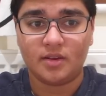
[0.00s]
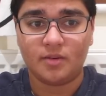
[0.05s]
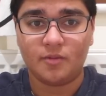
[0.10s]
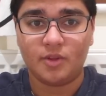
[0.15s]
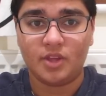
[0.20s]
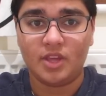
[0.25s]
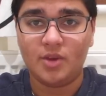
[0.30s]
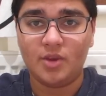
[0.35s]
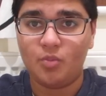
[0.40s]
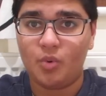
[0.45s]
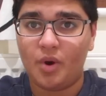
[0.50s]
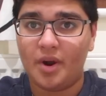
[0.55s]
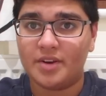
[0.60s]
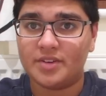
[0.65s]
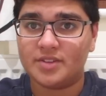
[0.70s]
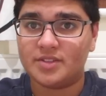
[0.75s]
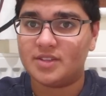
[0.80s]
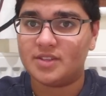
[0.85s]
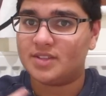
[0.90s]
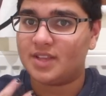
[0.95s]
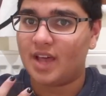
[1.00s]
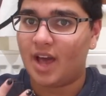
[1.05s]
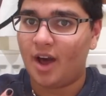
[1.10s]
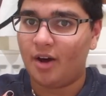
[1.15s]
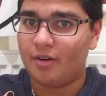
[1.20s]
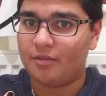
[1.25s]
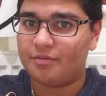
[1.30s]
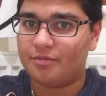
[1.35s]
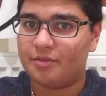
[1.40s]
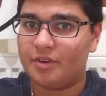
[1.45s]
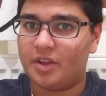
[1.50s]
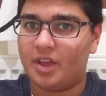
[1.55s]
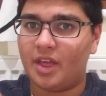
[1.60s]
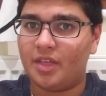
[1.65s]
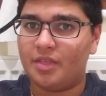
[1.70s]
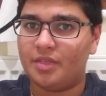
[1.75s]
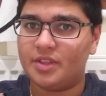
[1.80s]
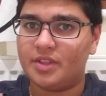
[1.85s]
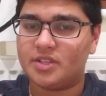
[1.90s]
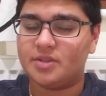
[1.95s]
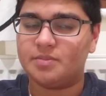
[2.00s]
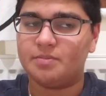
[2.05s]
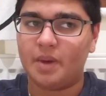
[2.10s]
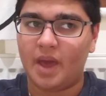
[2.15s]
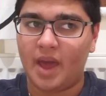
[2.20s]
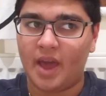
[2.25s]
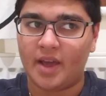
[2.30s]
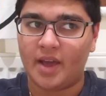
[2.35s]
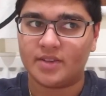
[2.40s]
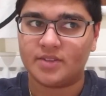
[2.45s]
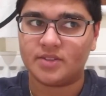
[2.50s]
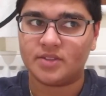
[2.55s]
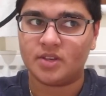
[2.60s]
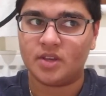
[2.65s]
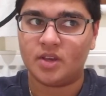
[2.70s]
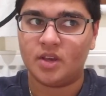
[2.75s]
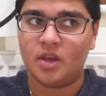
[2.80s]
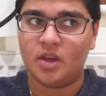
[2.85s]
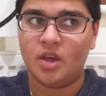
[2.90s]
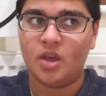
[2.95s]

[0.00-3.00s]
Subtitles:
he wears this outfit and this mask